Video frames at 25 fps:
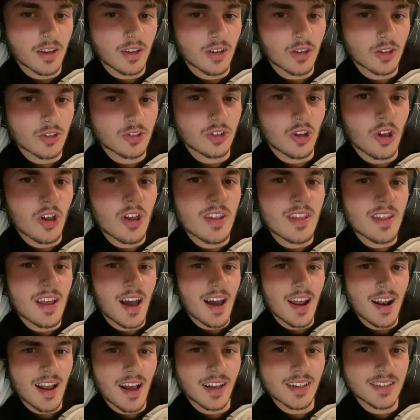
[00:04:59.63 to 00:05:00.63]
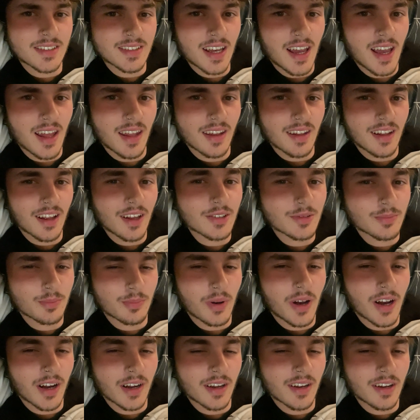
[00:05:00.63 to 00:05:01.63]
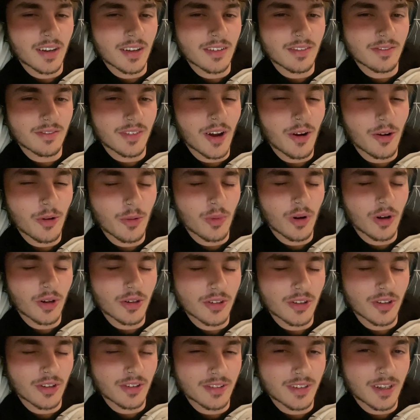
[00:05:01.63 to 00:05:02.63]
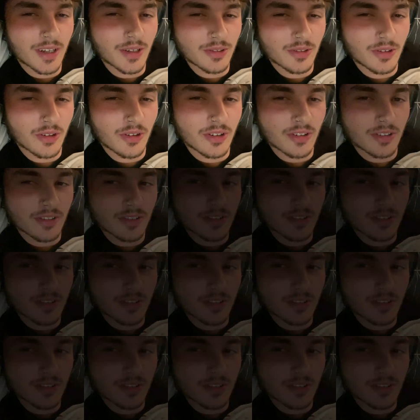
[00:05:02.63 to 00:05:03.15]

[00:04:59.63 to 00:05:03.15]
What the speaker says: solid 9 out of 10. That was banging. Very well done. That was good.